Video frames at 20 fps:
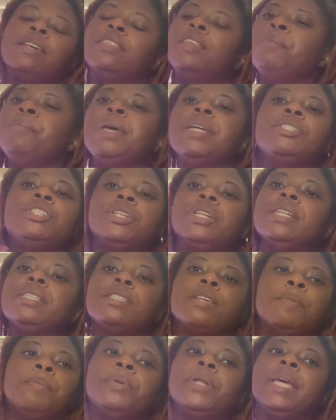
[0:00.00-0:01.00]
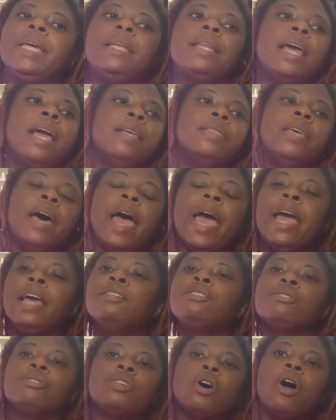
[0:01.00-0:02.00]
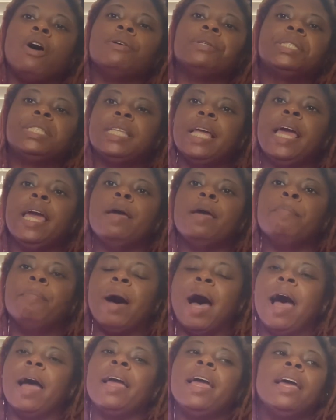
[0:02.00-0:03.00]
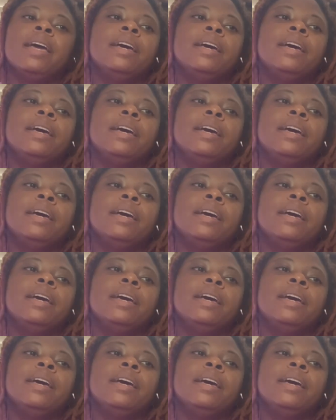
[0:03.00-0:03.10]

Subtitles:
The mission is complete. The angels are on standby.